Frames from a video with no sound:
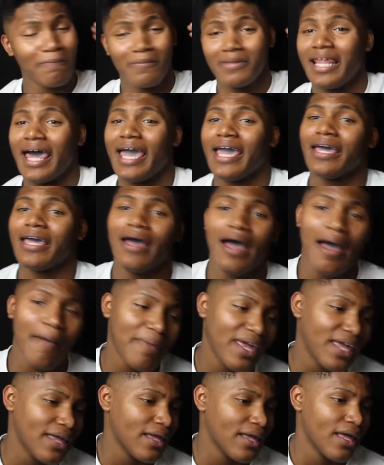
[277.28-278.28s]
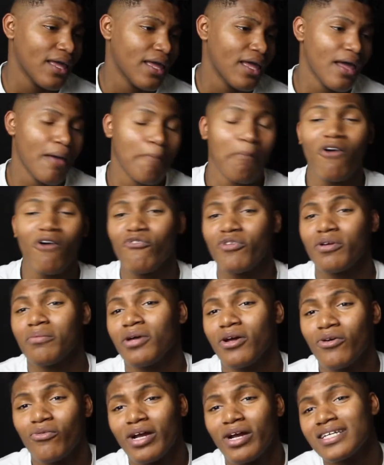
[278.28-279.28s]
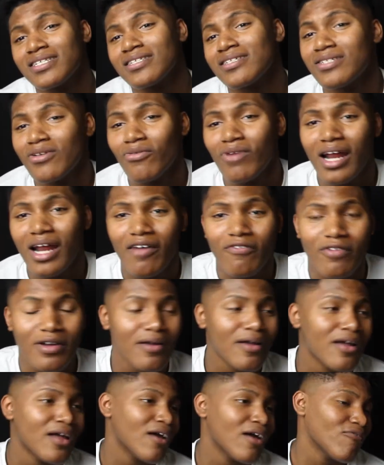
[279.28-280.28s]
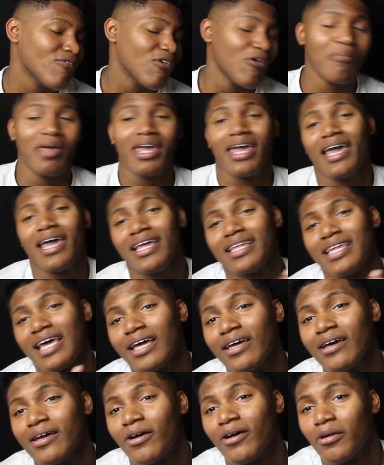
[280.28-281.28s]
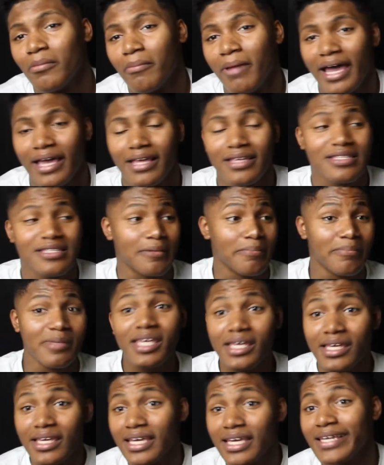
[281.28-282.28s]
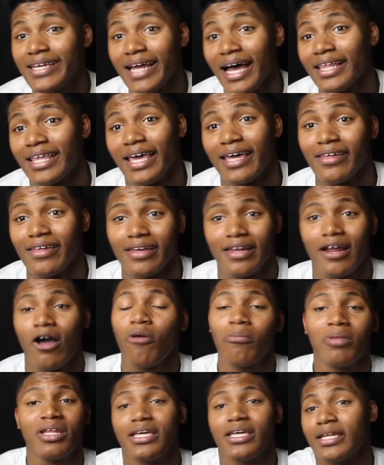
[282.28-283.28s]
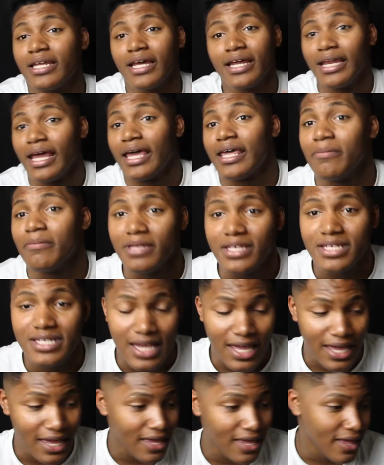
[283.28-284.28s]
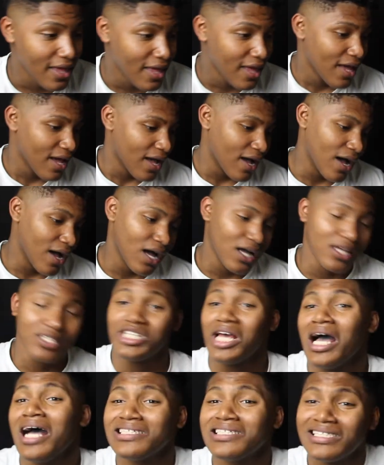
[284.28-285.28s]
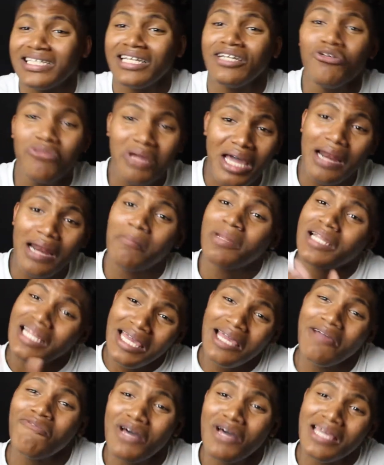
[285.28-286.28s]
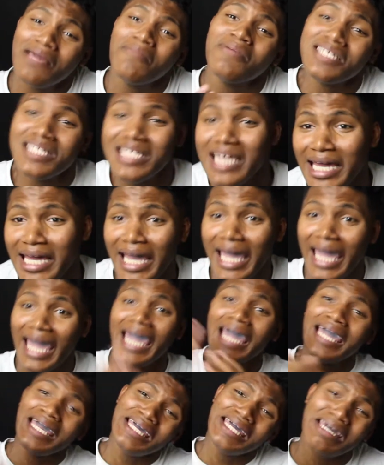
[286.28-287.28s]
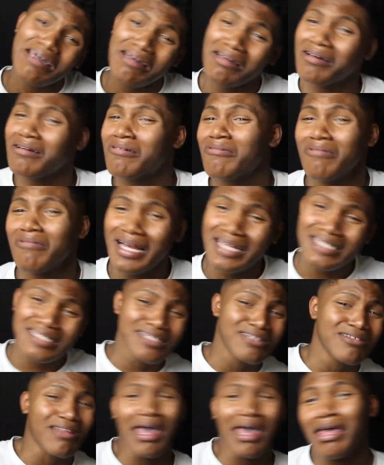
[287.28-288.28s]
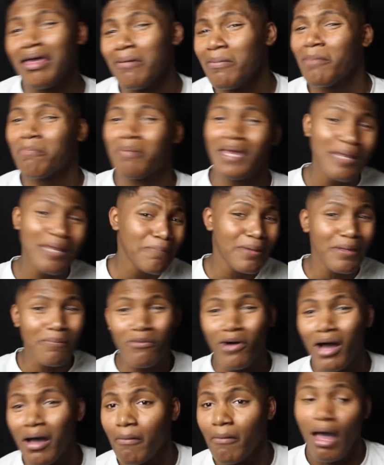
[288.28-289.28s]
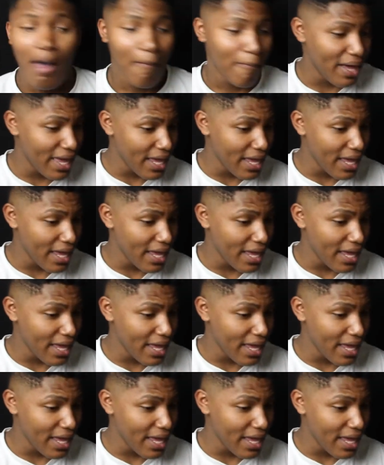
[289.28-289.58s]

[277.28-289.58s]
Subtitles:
Both of them good wrestlers or whatever. Roman, he ain't that good on the mic. To me, he not that good. I don't believe nothing that he be saying. John Cena, you kind of believe what he be saying. And he a good wrestler. Like, he be beating people up.